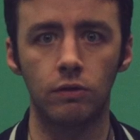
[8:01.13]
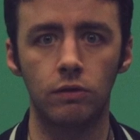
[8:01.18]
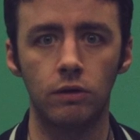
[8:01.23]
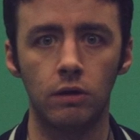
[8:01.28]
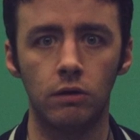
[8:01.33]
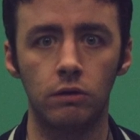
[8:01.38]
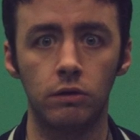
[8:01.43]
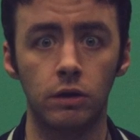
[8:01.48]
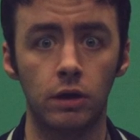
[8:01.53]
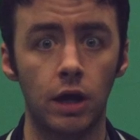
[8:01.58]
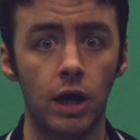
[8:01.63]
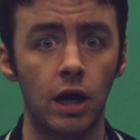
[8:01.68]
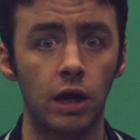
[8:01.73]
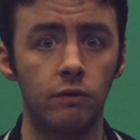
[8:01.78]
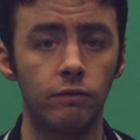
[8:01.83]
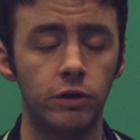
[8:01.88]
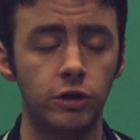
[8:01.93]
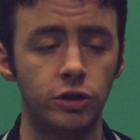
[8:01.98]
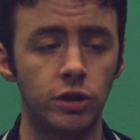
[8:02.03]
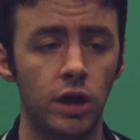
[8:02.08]
this year and did a heck
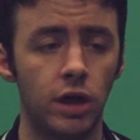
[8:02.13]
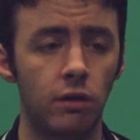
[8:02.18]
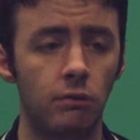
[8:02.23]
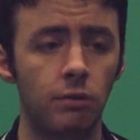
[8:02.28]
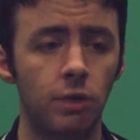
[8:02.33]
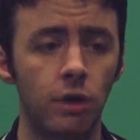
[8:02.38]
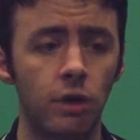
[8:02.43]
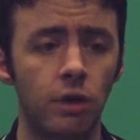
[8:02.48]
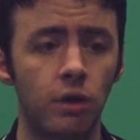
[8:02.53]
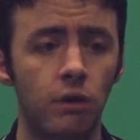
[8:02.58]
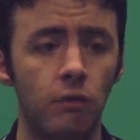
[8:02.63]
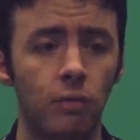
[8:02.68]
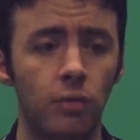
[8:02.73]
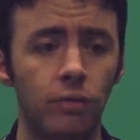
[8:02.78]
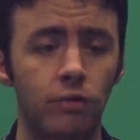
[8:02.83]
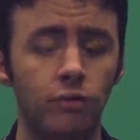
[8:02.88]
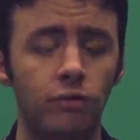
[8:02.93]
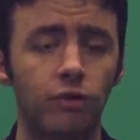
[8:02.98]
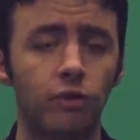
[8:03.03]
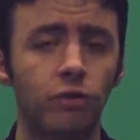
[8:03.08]
of a job. Went
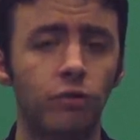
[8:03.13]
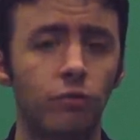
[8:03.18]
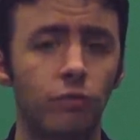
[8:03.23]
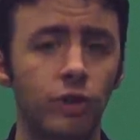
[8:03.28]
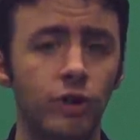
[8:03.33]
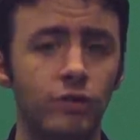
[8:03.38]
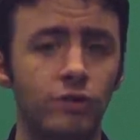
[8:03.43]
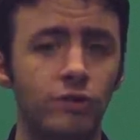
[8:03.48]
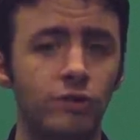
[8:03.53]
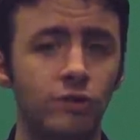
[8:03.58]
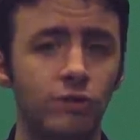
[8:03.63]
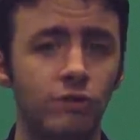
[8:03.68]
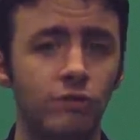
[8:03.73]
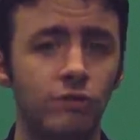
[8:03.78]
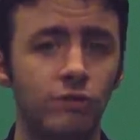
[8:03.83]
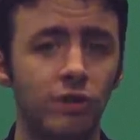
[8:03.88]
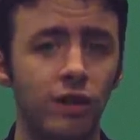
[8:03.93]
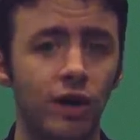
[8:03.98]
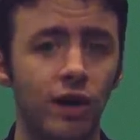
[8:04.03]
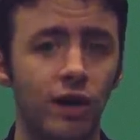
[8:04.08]
to Skills
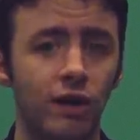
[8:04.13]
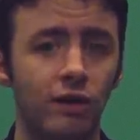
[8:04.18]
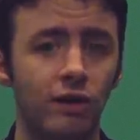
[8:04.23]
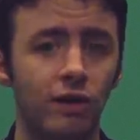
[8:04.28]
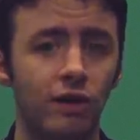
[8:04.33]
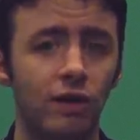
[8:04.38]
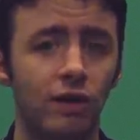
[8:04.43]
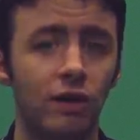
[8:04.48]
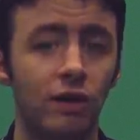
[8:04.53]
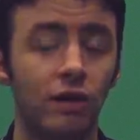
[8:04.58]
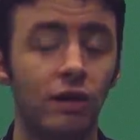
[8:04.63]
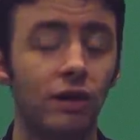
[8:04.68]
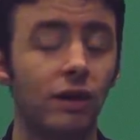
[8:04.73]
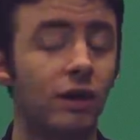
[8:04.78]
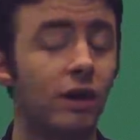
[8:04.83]
Regionals and uh,